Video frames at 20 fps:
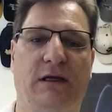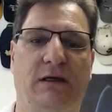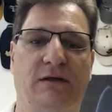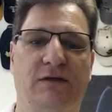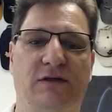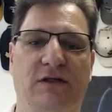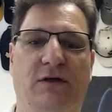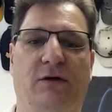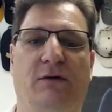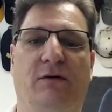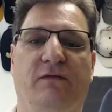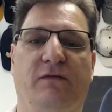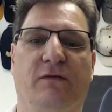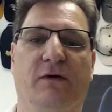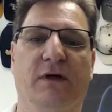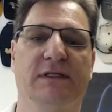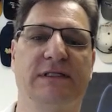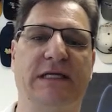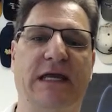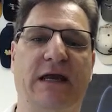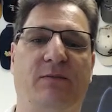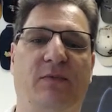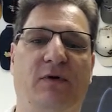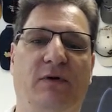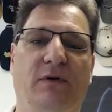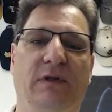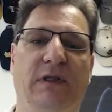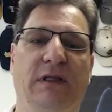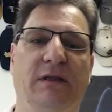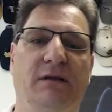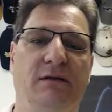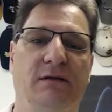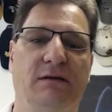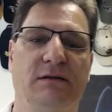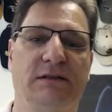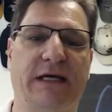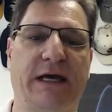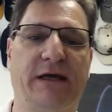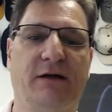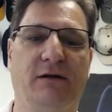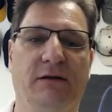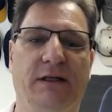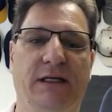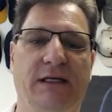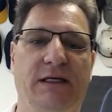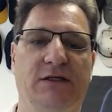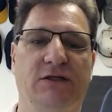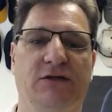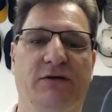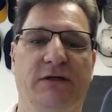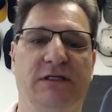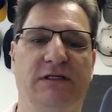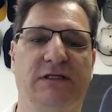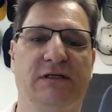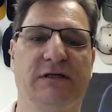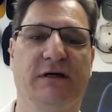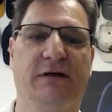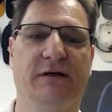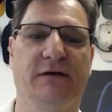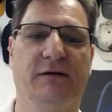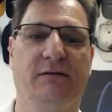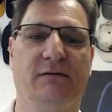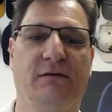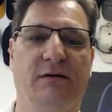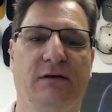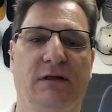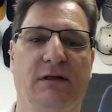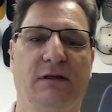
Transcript: So, for example, title the injury scenario